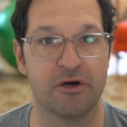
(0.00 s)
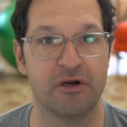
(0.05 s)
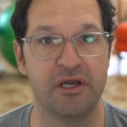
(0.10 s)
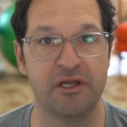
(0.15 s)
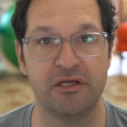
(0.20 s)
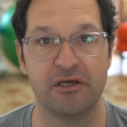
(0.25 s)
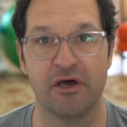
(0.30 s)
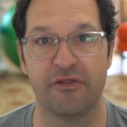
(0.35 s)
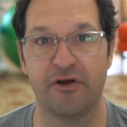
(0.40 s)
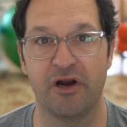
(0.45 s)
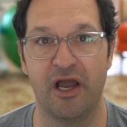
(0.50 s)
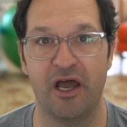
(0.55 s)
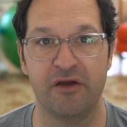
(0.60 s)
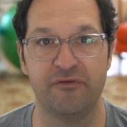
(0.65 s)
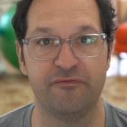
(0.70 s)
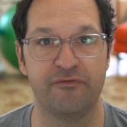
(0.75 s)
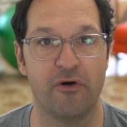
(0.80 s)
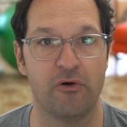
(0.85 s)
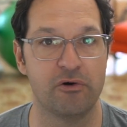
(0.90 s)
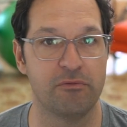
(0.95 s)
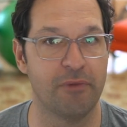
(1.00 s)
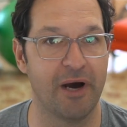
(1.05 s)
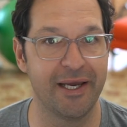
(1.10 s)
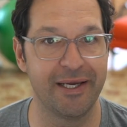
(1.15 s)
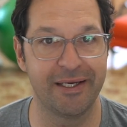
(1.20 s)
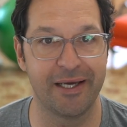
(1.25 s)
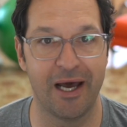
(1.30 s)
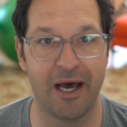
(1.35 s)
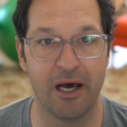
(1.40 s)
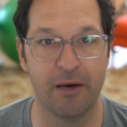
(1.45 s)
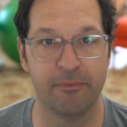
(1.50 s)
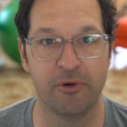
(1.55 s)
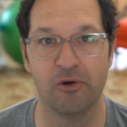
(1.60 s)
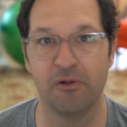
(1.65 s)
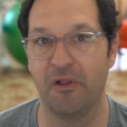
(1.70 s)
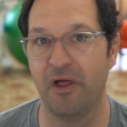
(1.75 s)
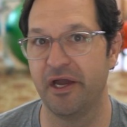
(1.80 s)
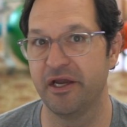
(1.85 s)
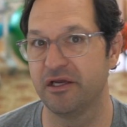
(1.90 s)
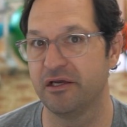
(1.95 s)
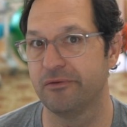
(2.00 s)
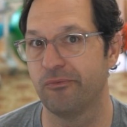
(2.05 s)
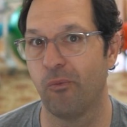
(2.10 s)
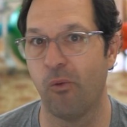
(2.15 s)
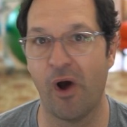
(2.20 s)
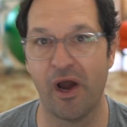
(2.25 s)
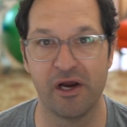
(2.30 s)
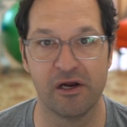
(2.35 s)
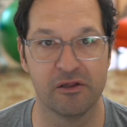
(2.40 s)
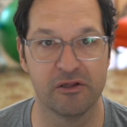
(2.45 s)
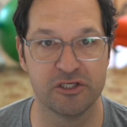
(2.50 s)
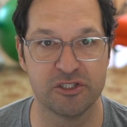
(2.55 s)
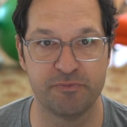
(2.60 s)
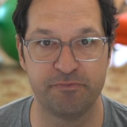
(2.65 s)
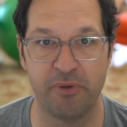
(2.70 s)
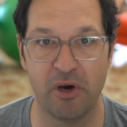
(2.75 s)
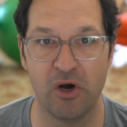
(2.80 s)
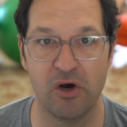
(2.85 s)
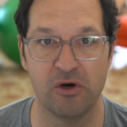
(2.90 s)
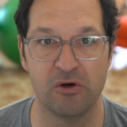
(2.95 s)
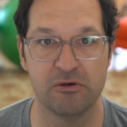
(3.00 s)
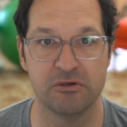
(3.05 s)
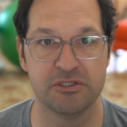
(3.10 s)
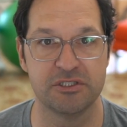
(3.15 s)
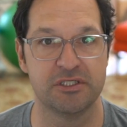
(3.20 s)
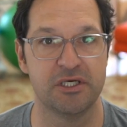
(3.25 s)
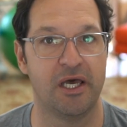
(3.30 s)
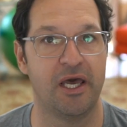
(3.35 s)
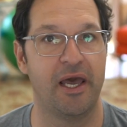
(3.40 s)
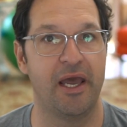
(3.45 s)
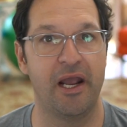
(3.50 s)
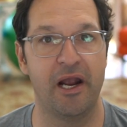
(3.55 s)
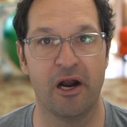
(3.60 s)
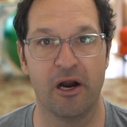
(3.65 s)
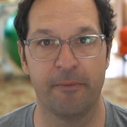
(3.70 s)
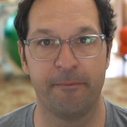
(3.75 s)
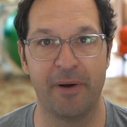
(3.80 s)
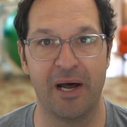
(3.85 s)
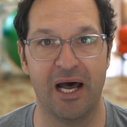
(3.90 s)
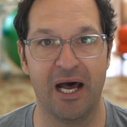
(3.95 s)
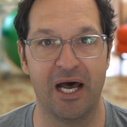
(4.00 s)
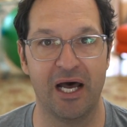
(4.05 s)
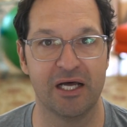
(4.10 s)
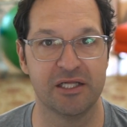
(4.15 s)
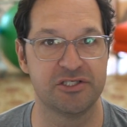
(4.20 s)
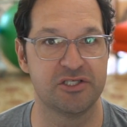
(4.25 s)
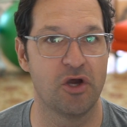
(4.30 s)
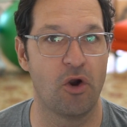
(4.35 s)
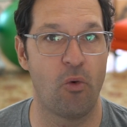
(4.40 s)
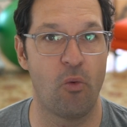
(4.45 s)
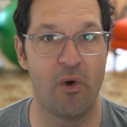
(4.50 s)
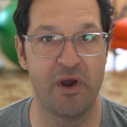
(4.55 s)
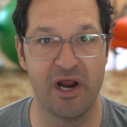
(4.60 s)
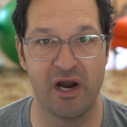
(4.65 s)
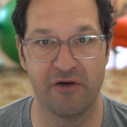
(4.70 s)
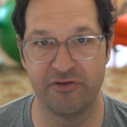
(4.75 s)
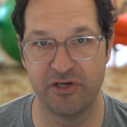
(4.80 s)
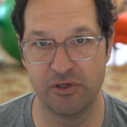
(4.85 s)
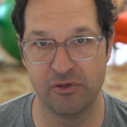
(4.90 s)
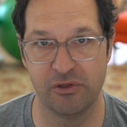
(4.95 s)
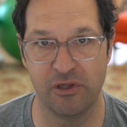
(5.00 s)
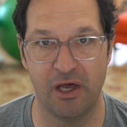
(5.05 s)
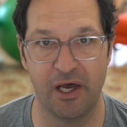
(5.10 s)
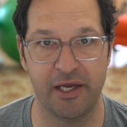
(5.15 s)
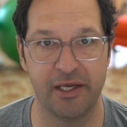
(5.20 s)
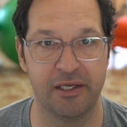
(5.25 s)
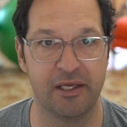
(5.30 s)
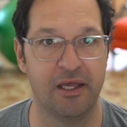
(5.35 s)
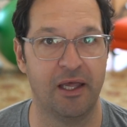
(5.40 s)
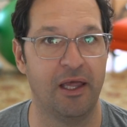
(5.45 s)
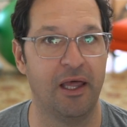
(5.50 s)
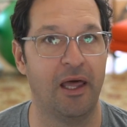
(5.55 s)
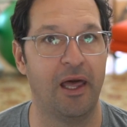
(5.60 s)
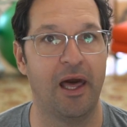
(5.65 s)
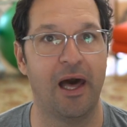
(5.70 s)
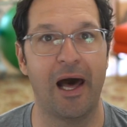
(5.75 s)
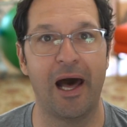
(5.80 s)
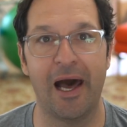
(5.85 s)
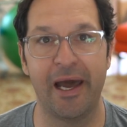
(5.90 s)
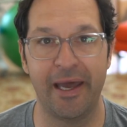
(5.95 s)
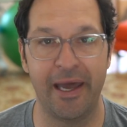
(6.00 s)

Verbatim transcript: or any other headphone mic combo like wireless Bose, AirPods, whatever you like. I